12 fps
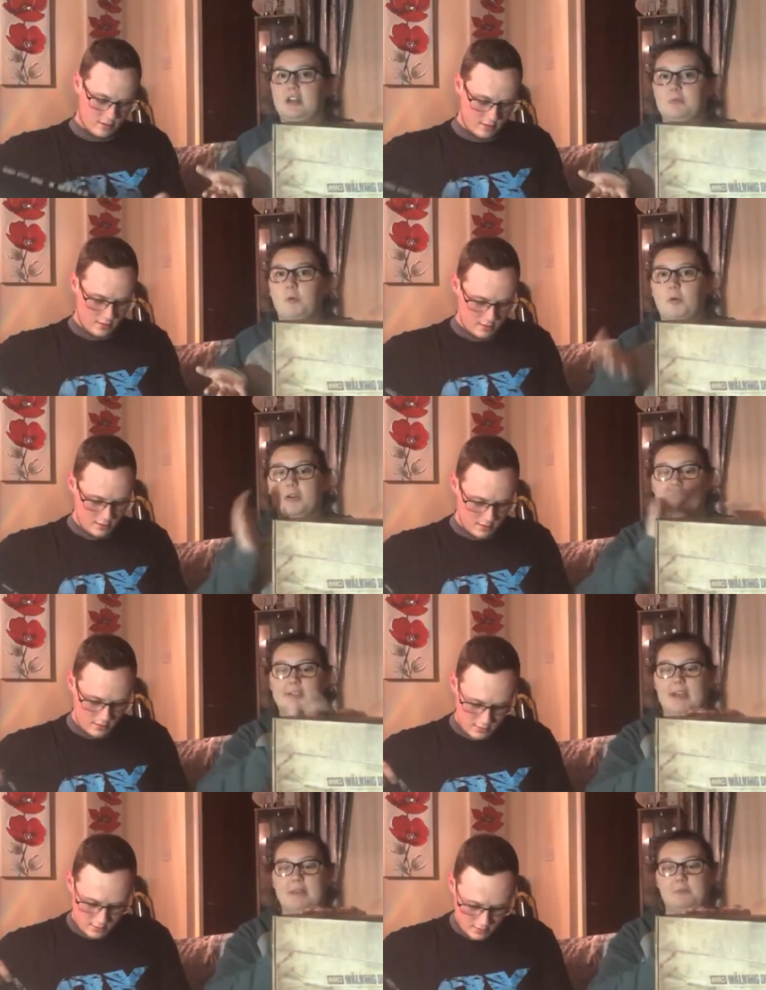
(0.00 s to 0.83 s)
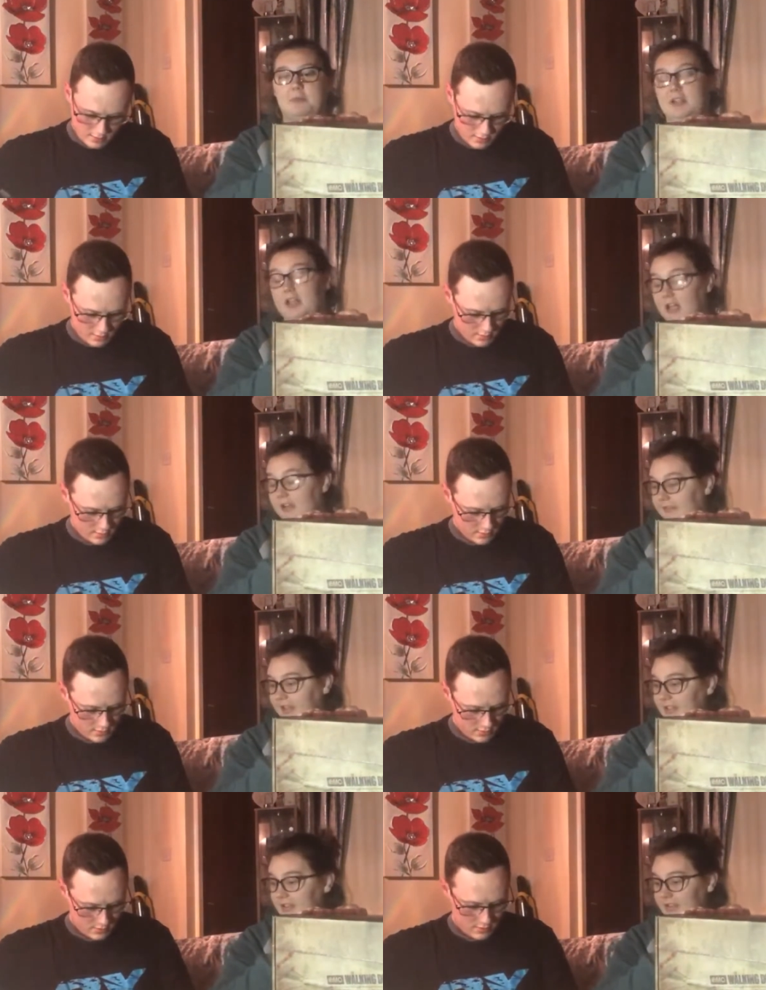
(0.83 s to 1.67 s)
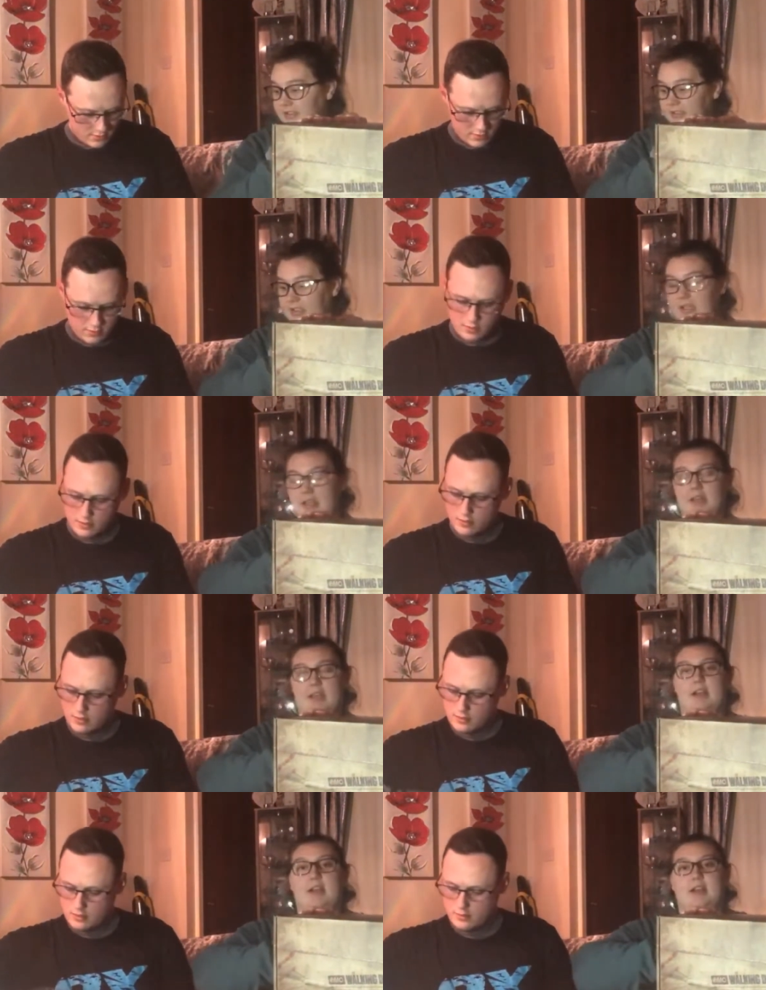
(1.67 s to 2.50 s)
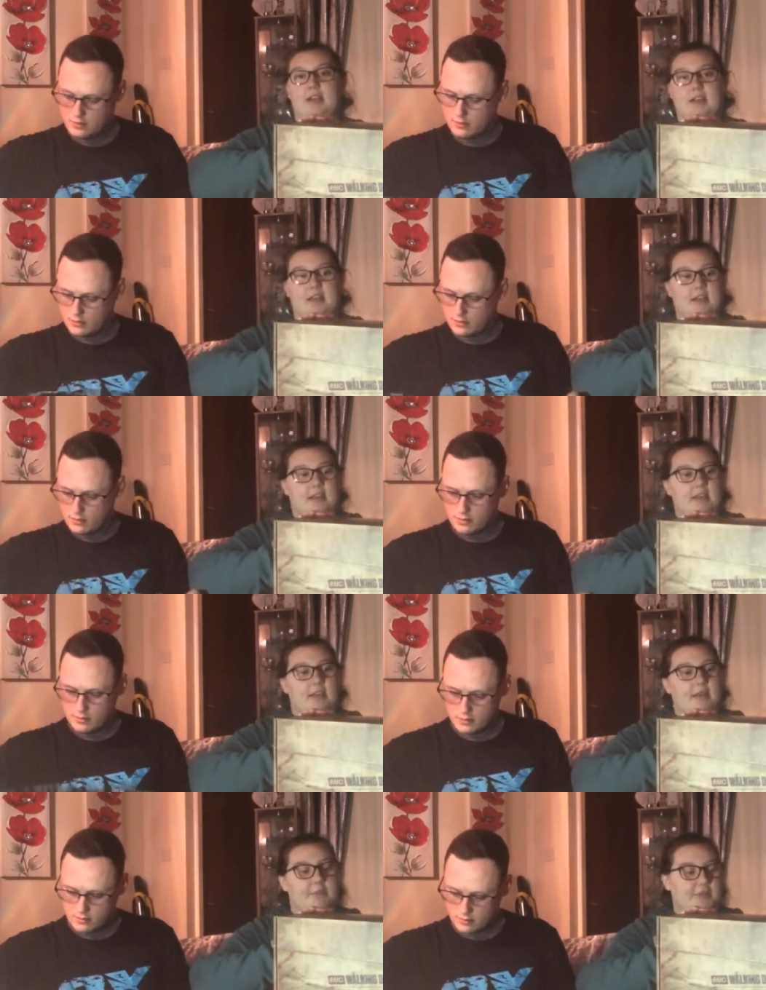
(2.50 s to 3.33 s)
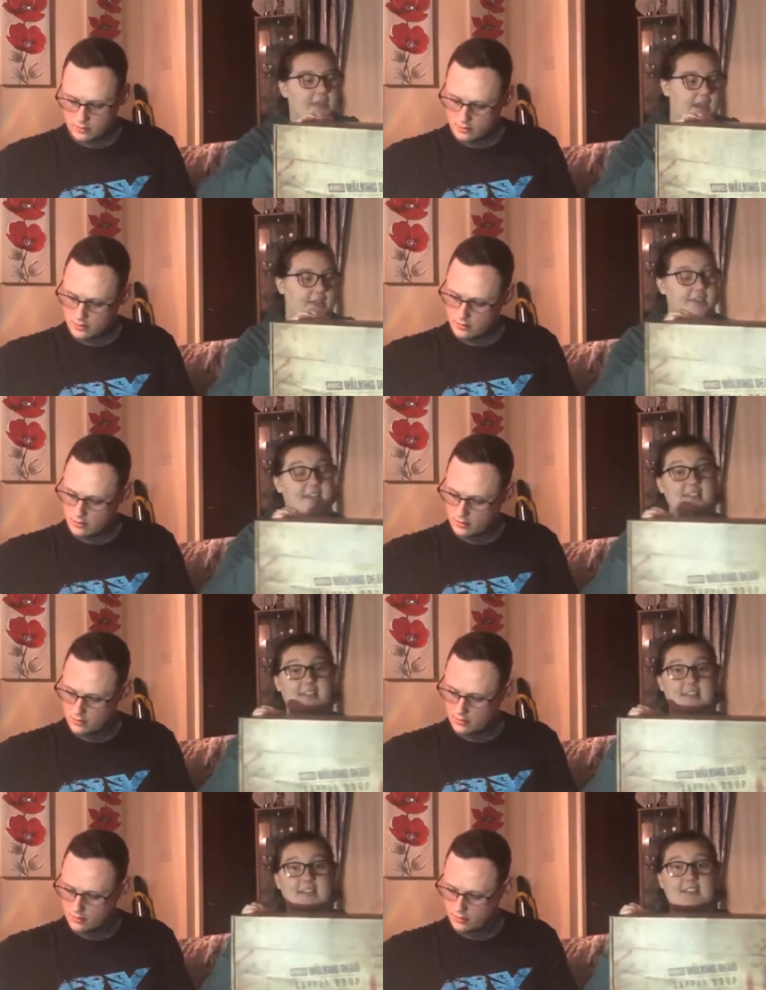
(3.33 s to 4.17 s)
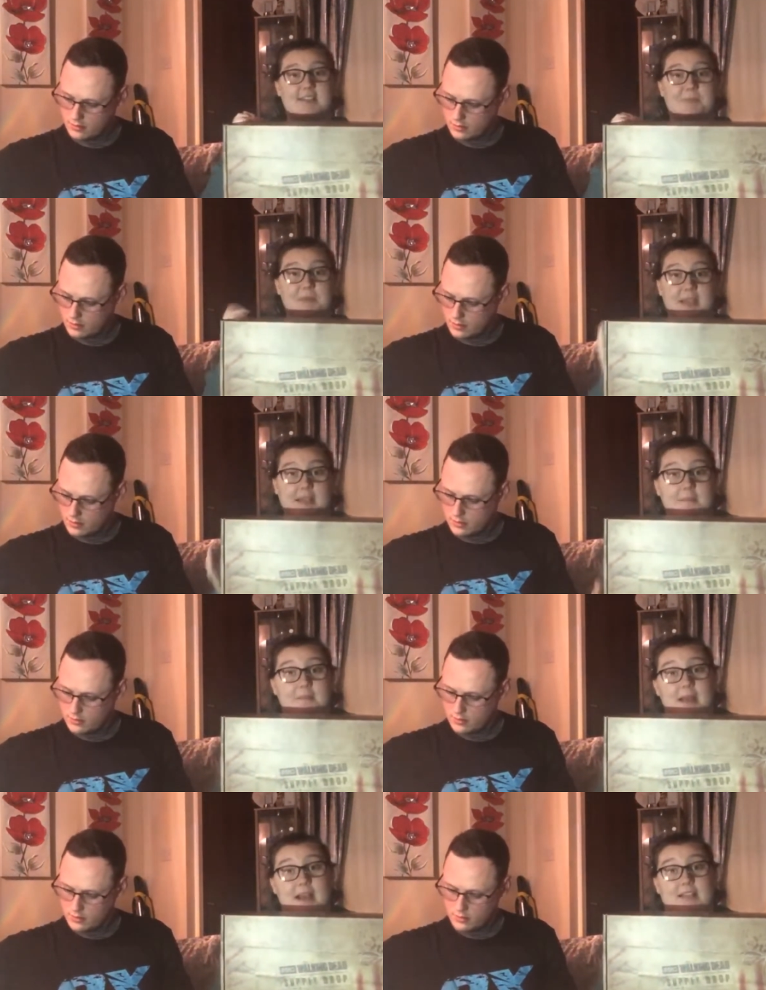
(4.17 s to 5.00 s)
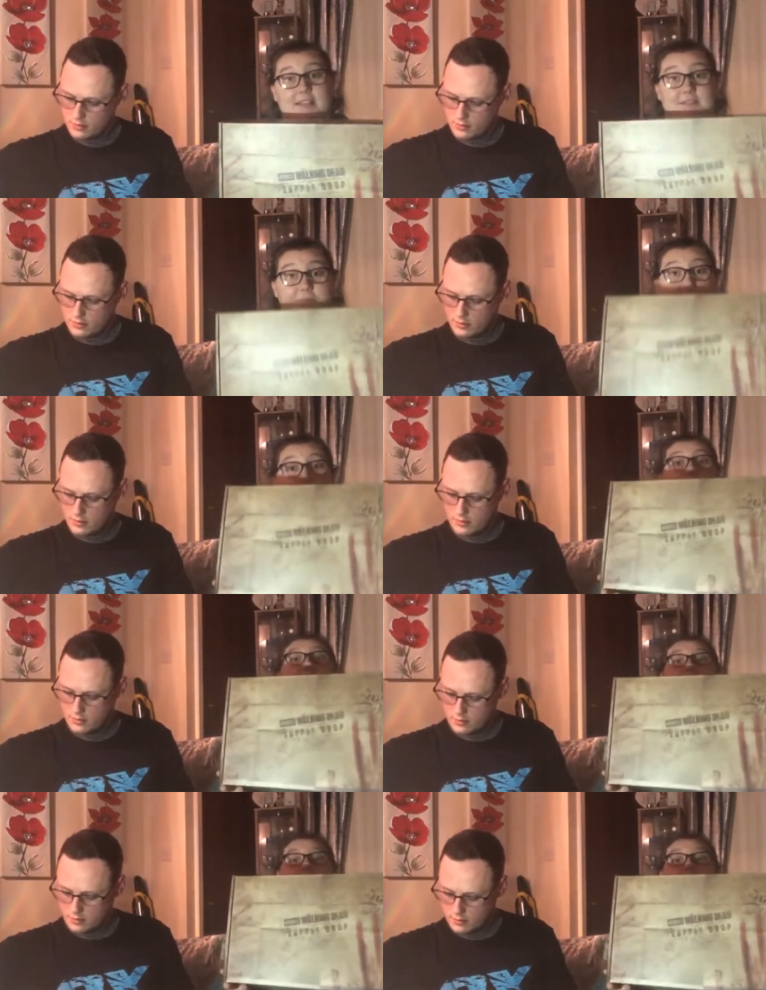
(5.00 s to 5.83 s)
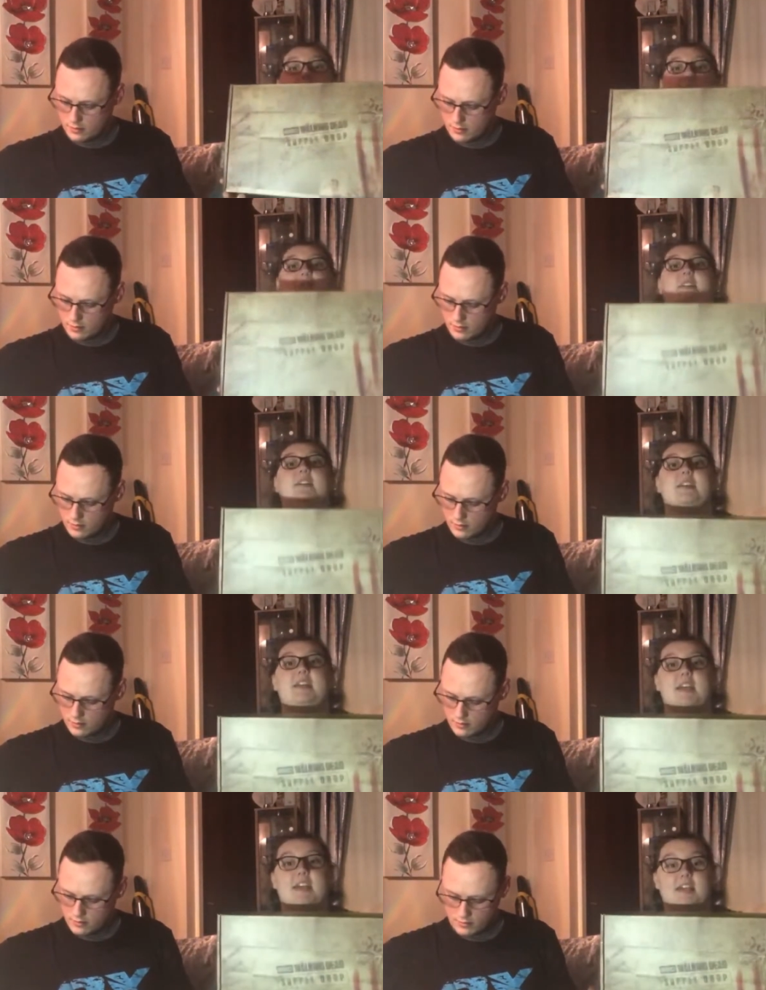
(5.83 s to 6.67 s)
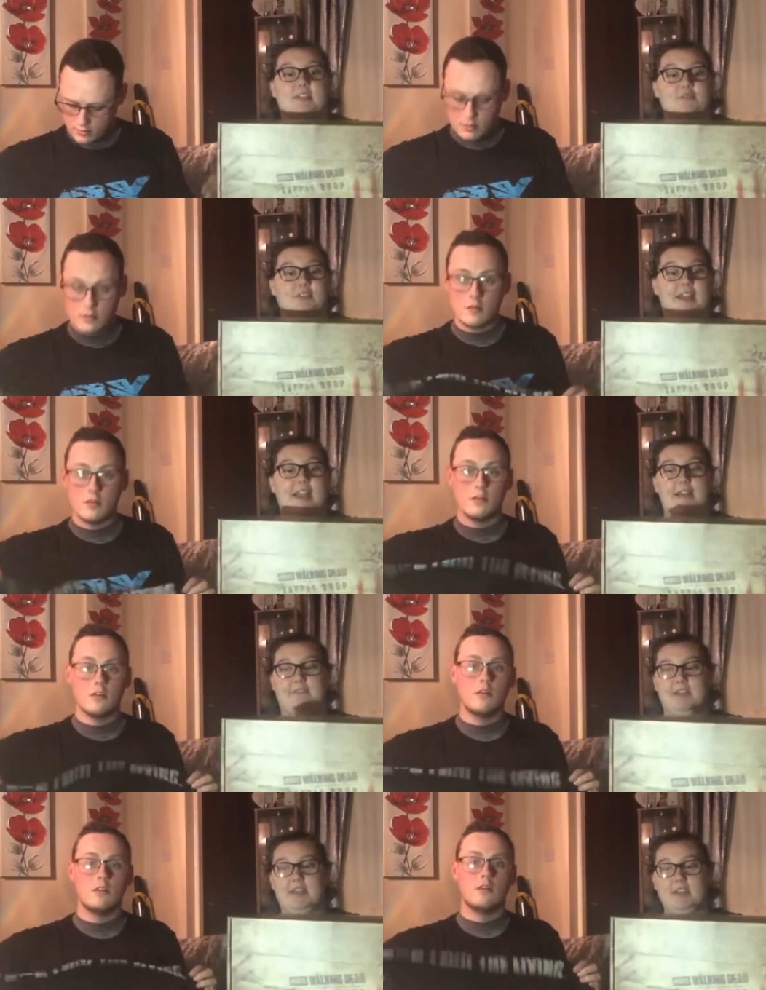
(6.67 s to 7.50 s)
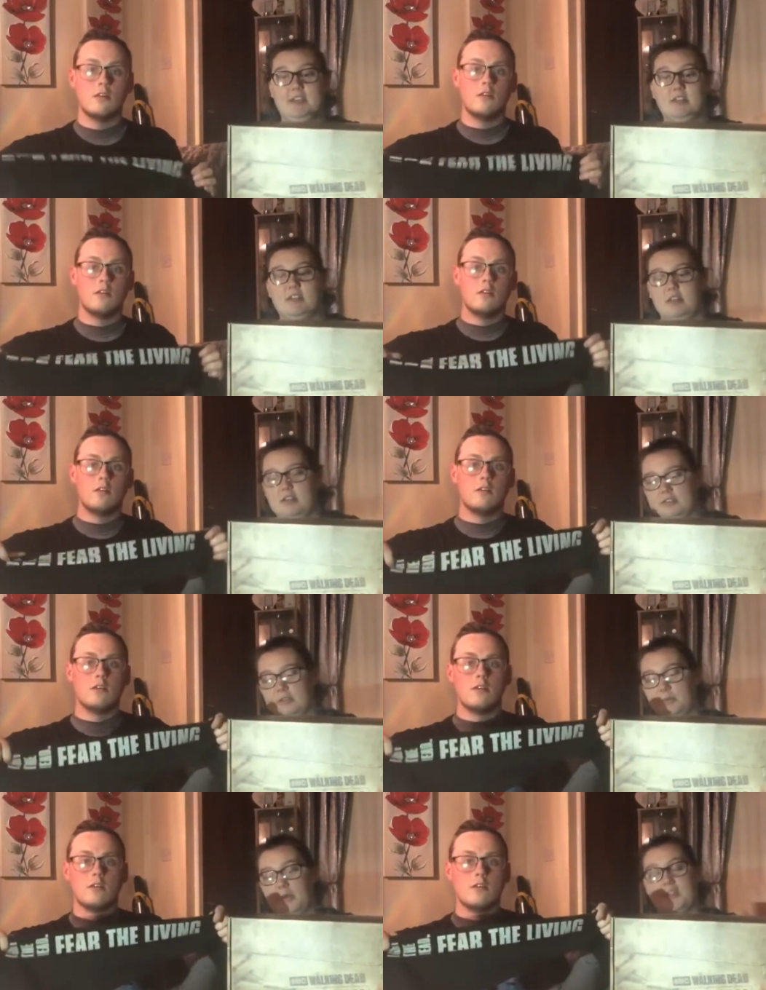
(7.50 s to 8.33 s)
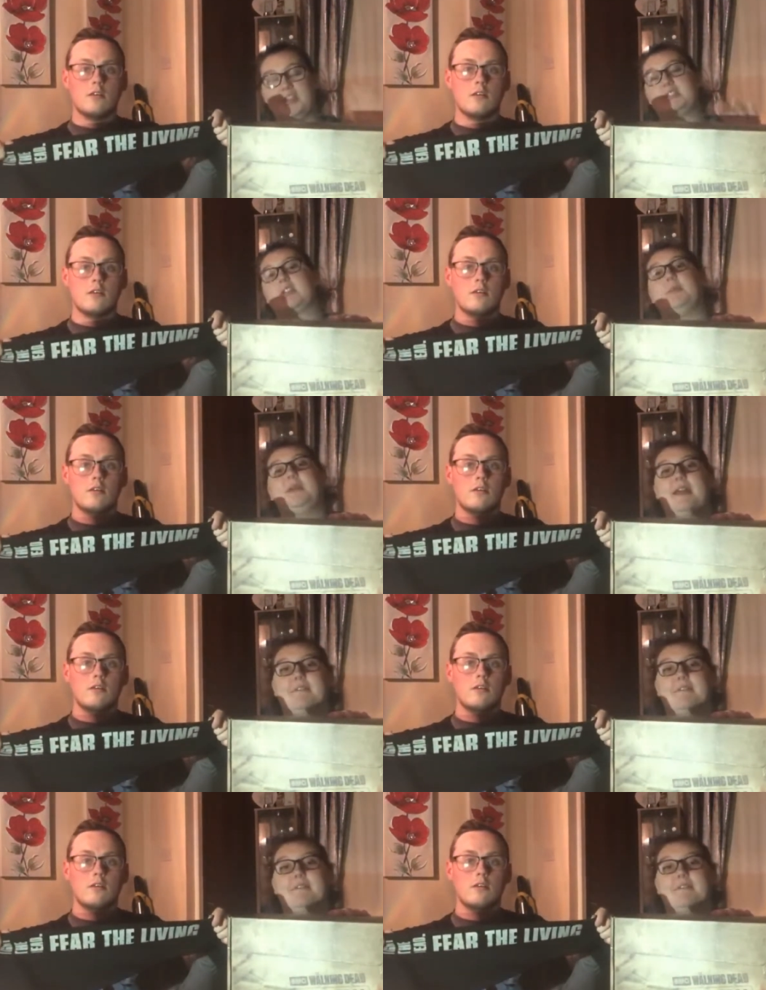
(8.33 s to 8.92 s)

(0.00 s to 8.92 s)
Speaker 1: like Walking Dead, we love it. But yeah, this is the big massive box. It is really heavy. So we've got this coming